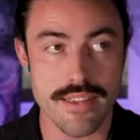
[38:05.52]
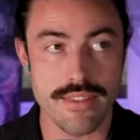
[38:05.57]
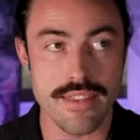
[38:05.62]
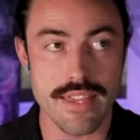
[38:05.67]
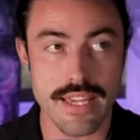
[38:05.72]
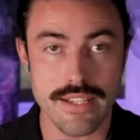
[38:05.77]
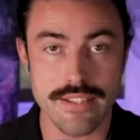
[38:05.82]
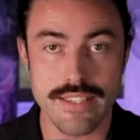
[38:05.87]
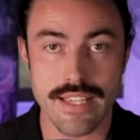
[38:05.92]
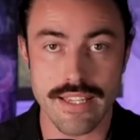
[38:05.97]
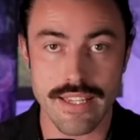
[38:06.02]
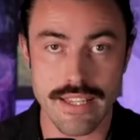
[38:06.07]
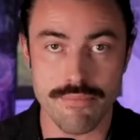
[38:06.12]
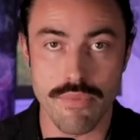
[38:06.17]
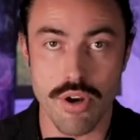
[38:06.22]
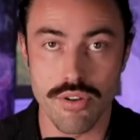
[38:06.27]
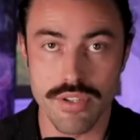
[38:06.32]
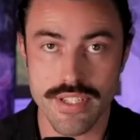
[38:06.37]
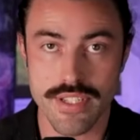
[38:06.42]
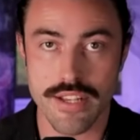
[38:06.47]
the things that get
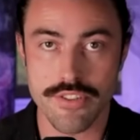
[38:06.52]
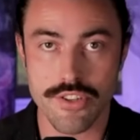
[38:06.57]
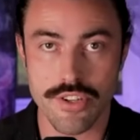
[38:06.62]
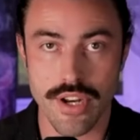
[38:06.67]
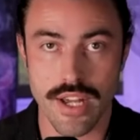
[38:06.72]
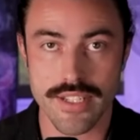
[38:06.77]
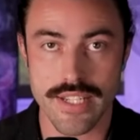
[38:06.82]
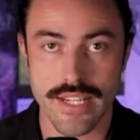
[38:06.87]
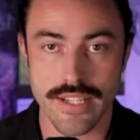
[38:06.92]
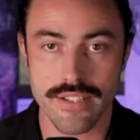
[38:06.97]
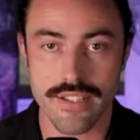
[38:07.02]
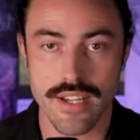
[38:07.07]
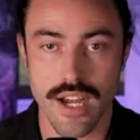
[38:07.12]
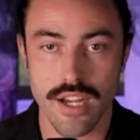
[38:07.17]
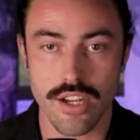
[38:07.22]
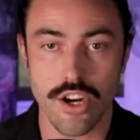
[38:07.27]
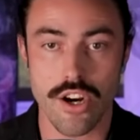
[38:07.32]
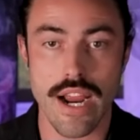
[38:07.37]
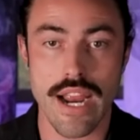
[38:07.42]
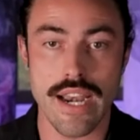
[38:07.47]
most censored on
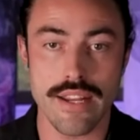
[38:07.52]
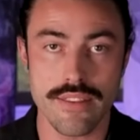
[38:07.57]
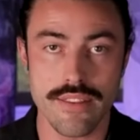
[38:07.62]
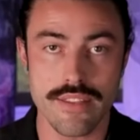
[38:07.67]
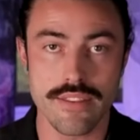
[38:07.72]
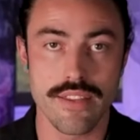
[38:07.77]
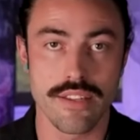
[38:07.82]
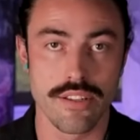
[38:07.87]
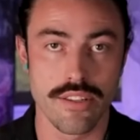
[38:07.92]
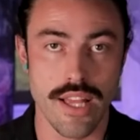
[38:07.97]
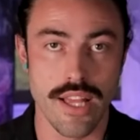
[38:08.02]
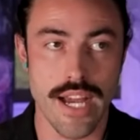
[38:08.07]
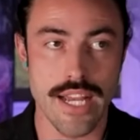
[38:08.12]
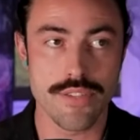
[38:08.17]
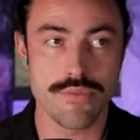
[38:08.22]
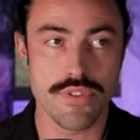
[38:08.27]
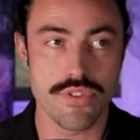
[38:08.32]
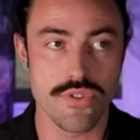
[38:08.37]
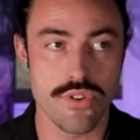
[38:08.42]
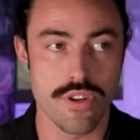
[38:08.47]
TikTok are anything that
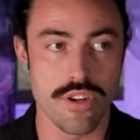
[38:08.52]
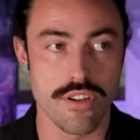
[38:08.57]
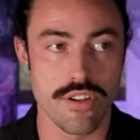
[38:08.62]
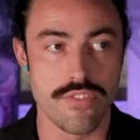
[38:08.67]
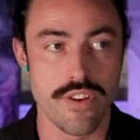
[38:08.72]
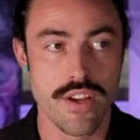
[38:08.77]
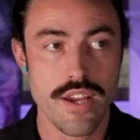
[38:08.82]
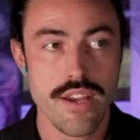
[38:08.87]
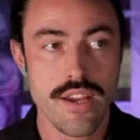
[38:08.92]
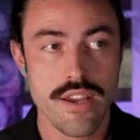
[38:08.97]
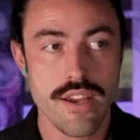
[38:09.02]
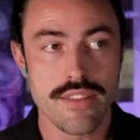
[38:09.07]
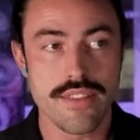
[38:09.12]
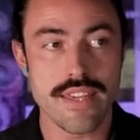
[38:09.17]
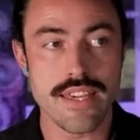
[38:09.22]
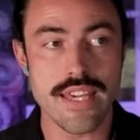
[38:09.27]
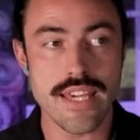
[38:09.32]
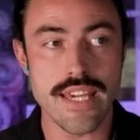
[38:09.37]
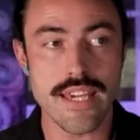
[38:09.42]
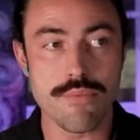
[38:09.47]
aligns with sort of
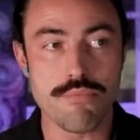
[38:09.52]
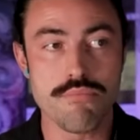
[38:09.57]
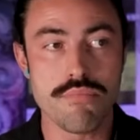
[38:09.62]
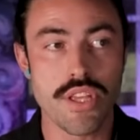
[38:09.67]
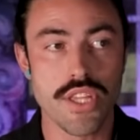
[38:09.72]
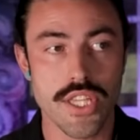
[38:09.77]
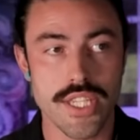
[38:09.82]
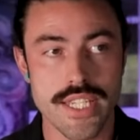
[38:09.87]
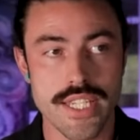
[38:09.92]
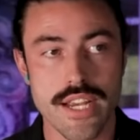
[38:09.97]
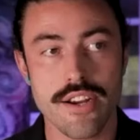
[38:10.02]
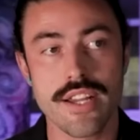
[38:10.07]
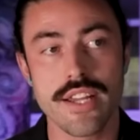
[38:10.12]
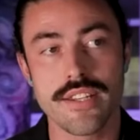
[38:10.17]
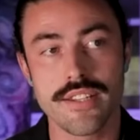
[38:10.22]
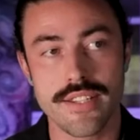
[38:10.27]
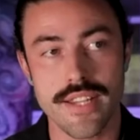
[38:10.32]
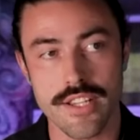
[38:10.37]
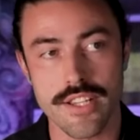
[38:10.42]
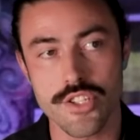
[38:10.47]
the military
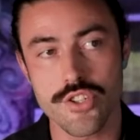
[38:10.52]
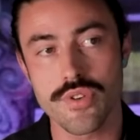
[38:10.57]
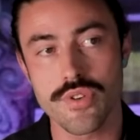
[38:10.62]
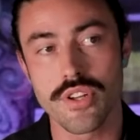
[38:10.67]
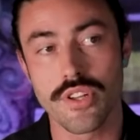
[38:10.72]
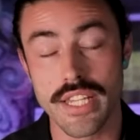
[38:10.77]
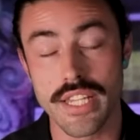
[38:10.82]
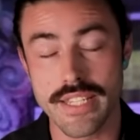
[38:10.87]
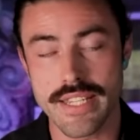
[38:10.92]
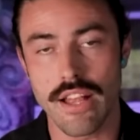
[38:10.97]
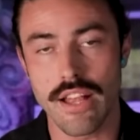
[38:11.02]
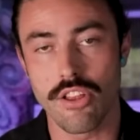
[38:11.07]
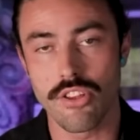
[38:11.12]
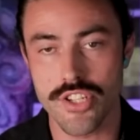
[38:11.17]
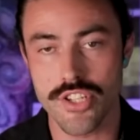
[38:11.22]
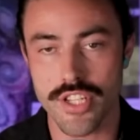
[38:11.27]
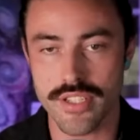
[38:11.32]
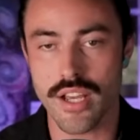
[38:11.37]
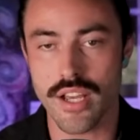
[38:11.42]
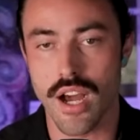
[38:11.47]
industrial
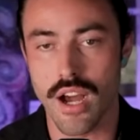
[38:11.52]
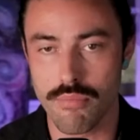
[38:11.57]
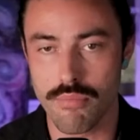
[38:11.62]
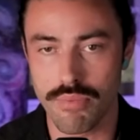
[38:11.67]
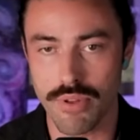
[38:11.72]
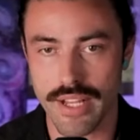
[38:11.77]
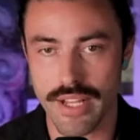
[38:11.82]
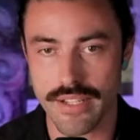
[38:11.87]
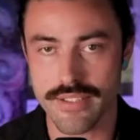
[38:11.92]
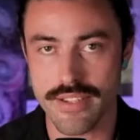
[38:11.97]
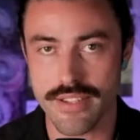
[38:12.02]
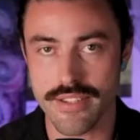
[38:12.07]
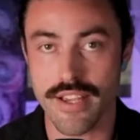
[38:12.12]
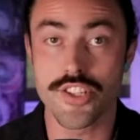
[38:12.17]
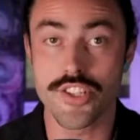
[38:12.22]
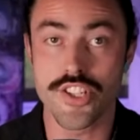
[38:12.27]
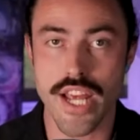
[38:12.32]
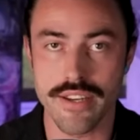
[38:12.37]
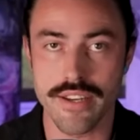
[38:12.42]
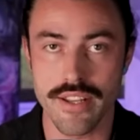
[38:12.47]
intelligence complex's
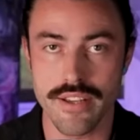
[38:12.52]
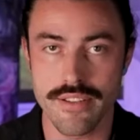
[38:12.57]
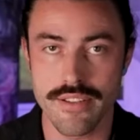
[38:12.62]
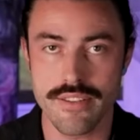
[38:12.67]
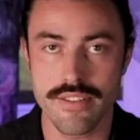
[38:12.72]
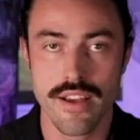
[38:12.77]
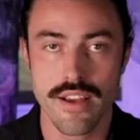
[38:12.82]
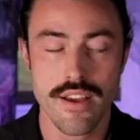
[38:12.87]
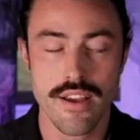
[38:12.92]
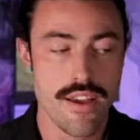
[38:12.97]
agendas.